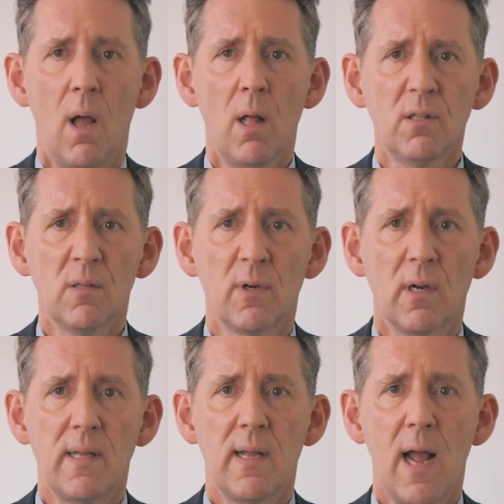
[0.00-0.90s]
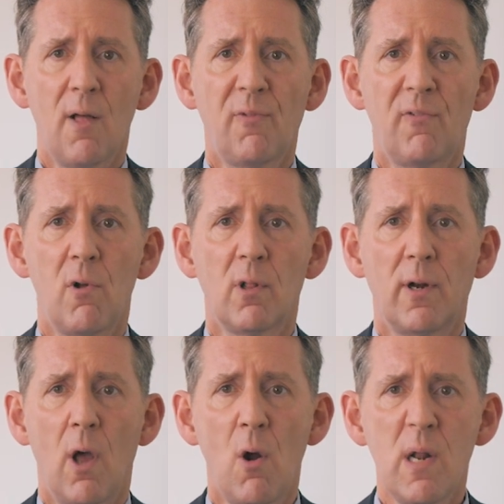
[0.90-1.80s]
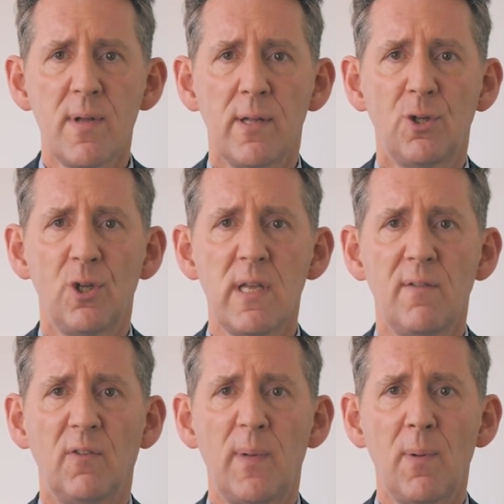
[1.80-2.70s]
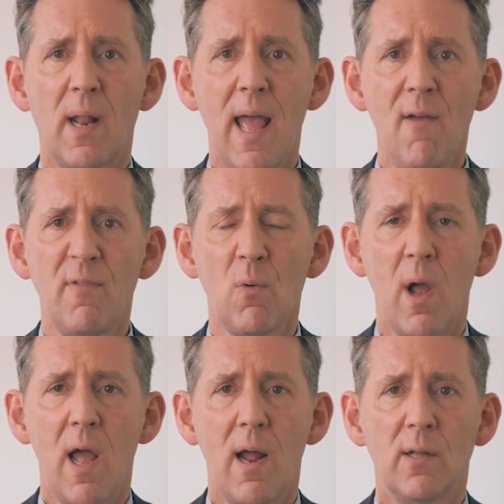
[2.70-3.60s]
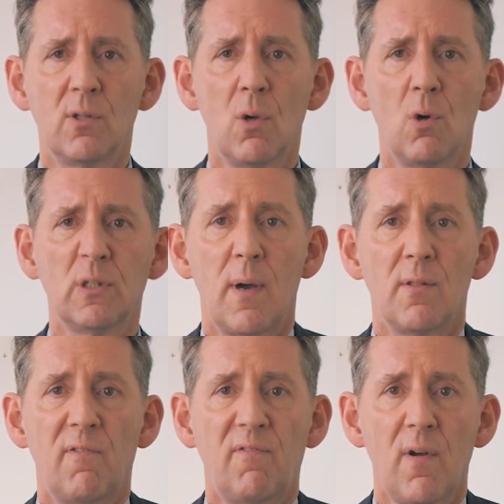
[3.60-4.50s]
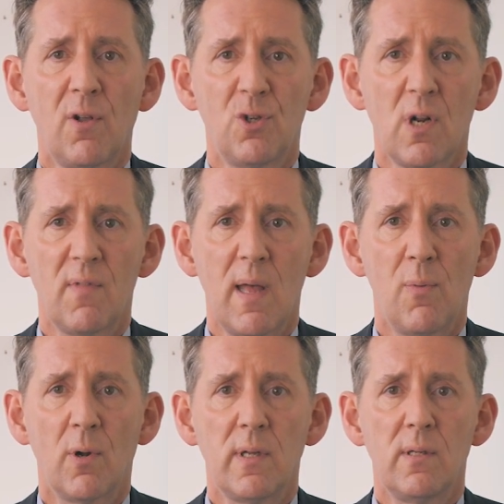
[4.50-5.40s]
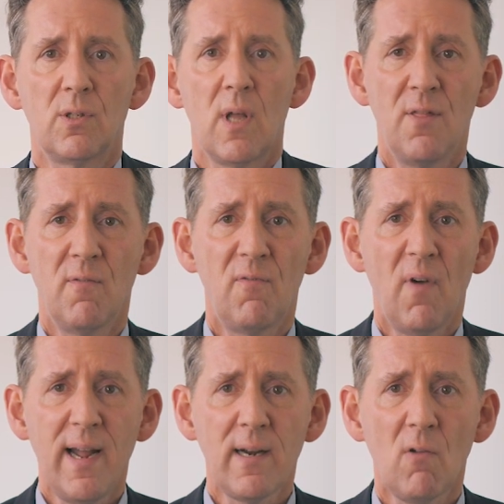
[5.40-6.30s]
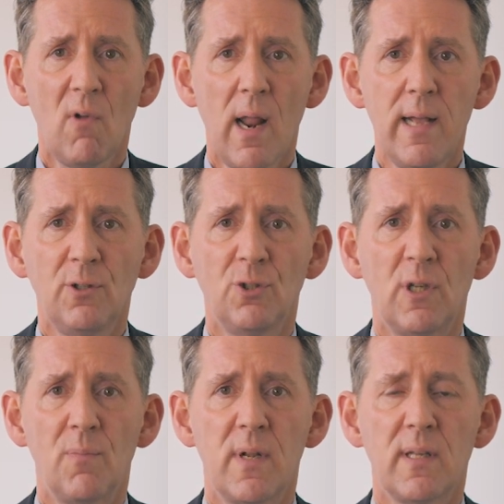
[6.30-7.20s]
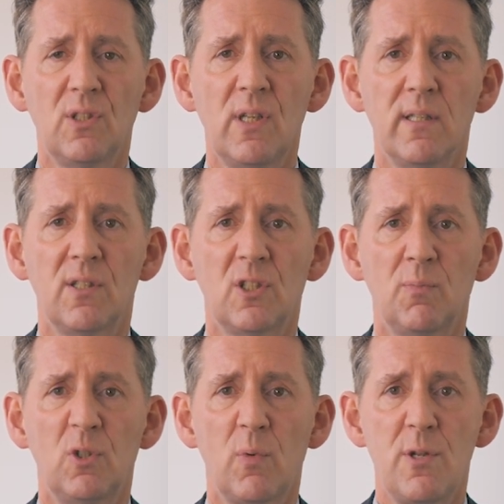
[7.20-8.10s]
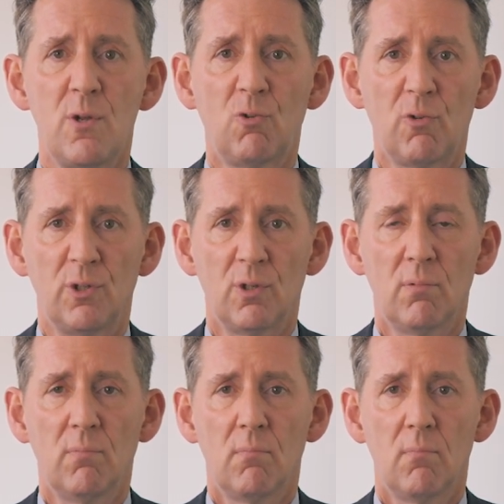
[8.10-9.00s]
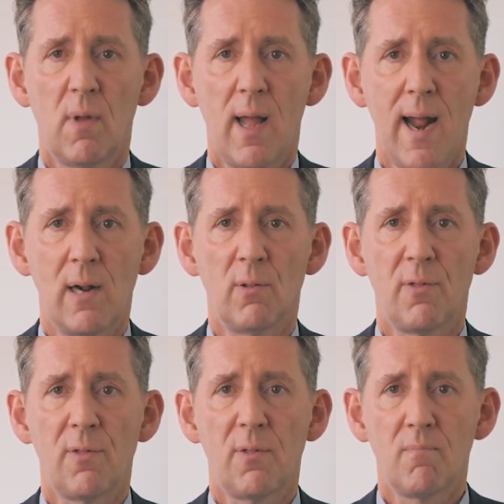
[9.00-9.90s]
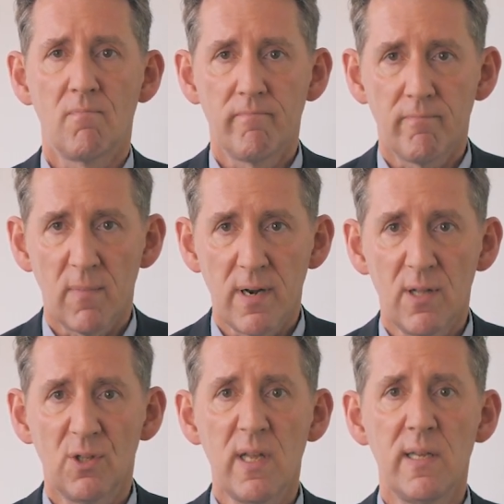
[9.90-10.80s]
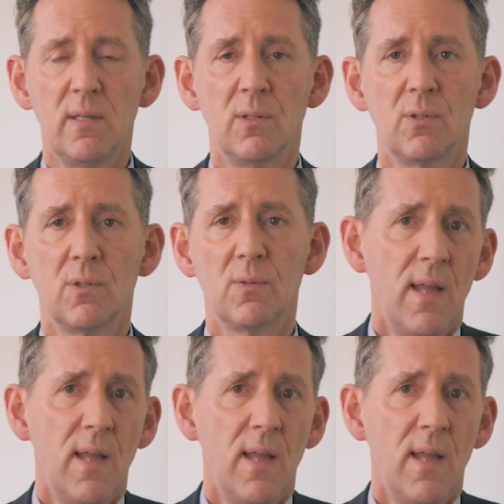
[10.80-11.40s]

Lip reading: Ultimately, health for all can only be achieved if people everywhere are taught about the functioning of their bodies and the vital relationship that exists between nutrition, health, and disease.